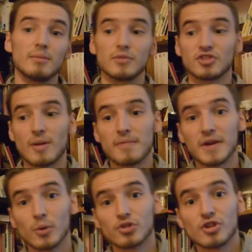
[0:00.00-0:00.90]

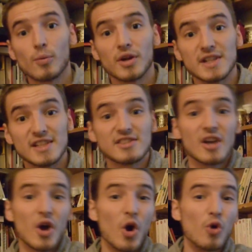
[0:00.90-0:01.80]
something or someone is
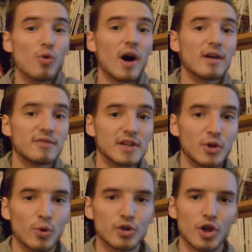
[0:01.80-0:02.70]
arriving
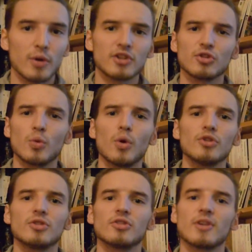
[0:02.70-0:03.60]
or going
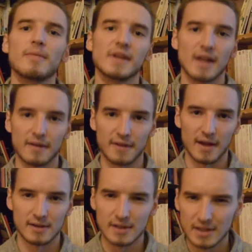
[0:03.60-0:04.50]
towards you or something like
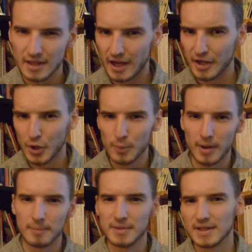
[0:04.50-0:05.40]
that. I hope
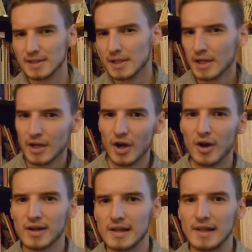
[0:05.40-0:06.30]
I'm being
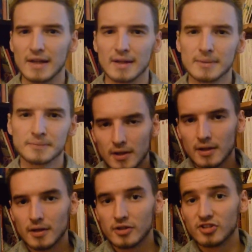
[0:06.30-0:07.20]
clear.
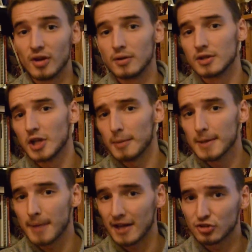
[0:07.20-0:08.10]
So
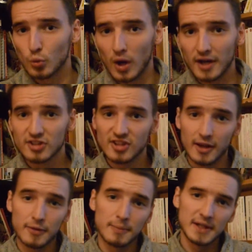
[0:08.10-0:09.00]
coming back to what I said
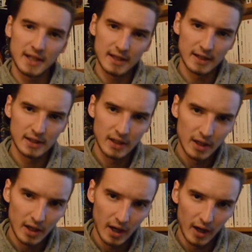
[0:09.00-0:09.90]
at the beginning,
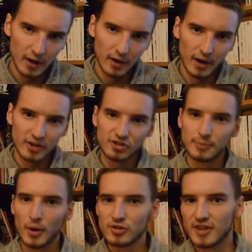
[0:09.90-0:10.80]
I
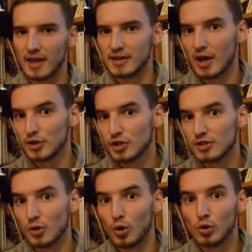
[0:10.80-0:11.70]
suppose that now
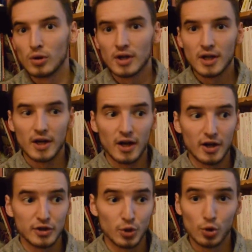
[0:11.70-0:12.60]
you
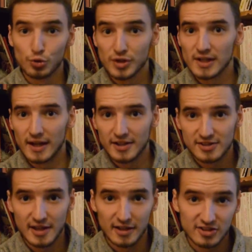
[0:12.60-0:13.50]
all realize
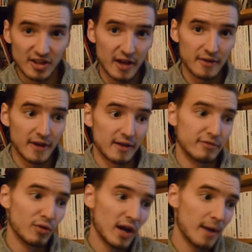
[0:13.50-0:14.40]
that saying that
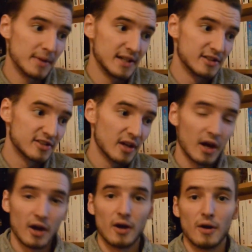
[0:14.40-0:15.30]
voilà means
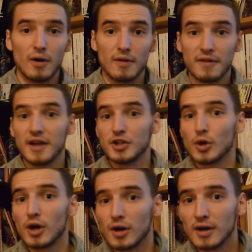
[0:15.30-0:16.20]
there you
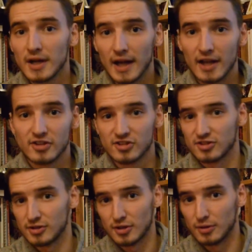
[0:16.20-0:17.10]
are, as
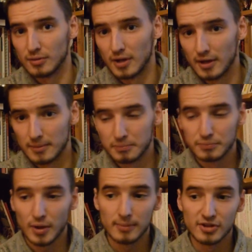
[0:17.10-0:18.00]

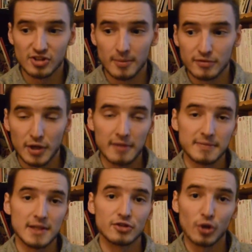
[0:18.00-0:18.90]
probably some of you have
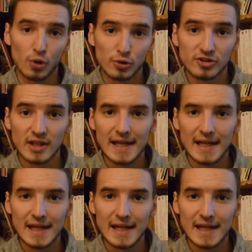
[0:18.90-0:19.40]
been told,